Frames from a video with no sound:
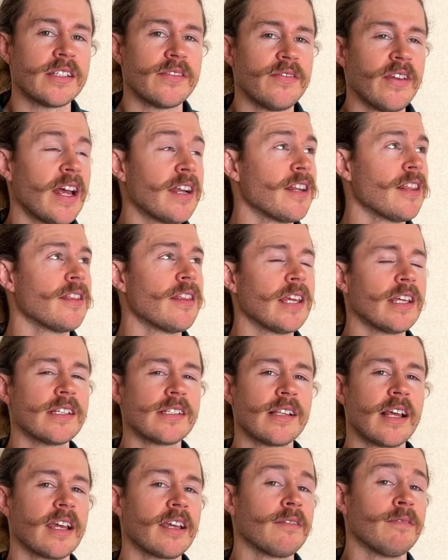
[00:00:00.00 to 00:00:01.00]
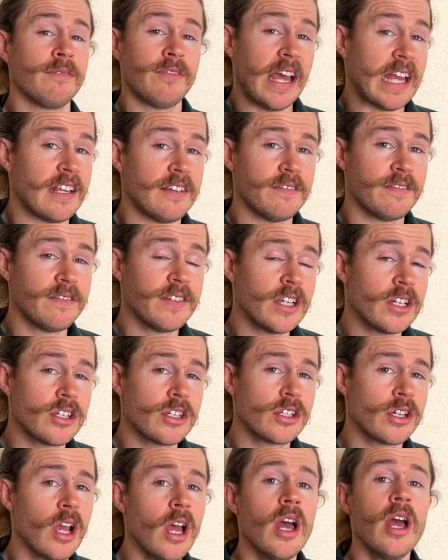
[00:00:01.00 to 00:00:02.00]
found in things like fatty
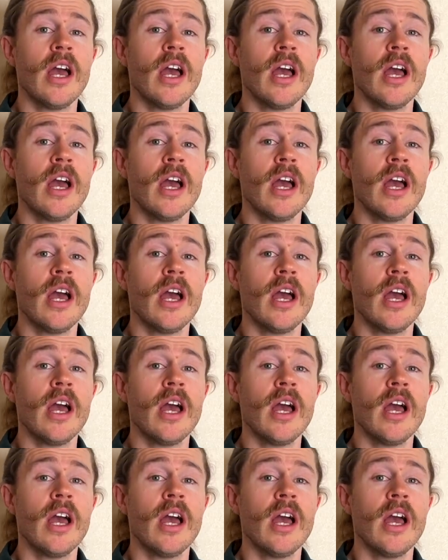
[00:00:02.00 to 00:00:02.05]
fish